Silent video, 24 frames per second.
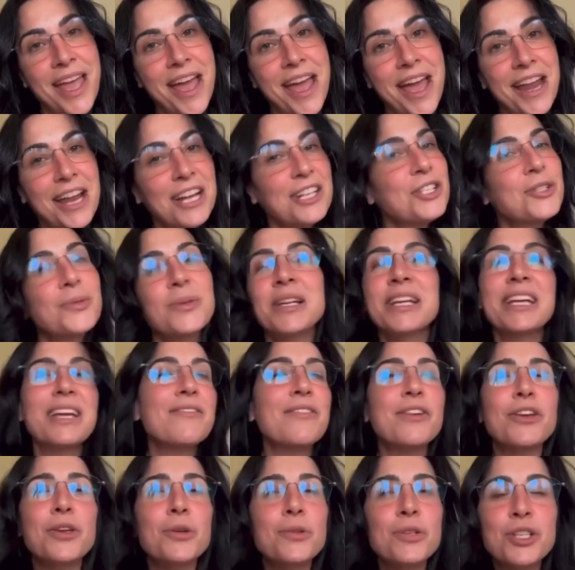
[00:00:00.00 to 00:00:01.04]
And I just want to give
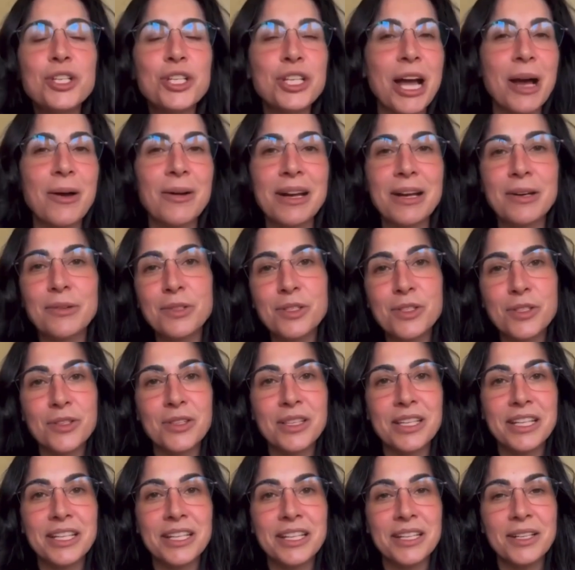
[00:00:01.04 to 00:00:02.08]
a huge shout out to
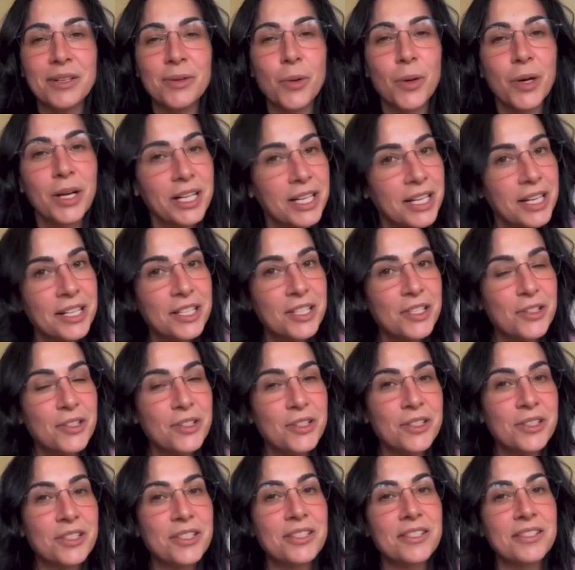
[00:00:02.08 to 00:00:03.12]
the
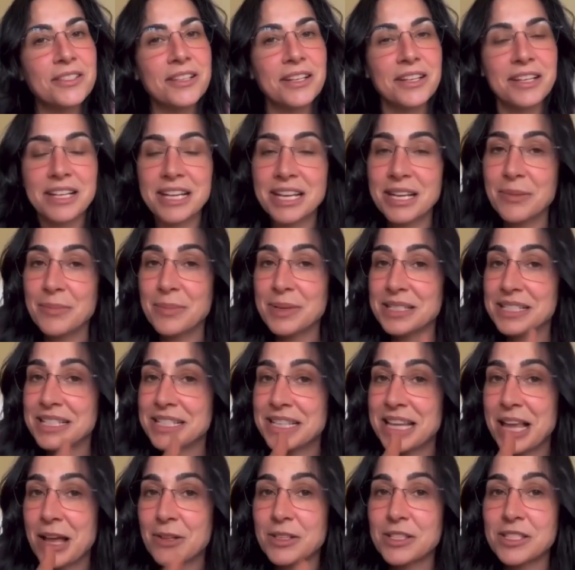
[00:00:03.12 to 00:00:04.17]
organizers, the Canadian Business
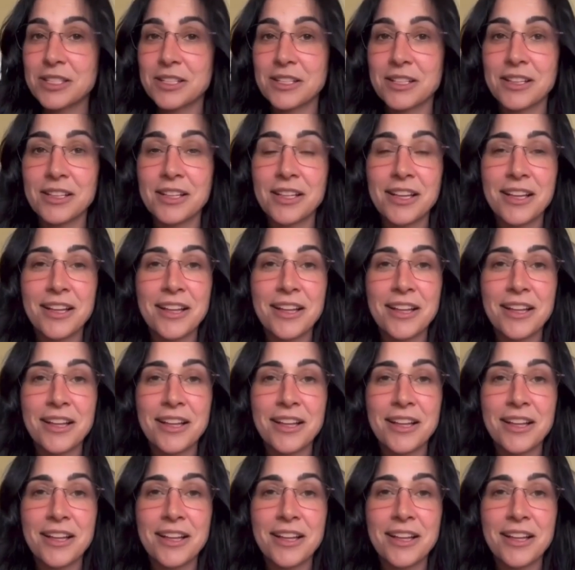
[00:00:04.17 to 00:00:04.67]
Council,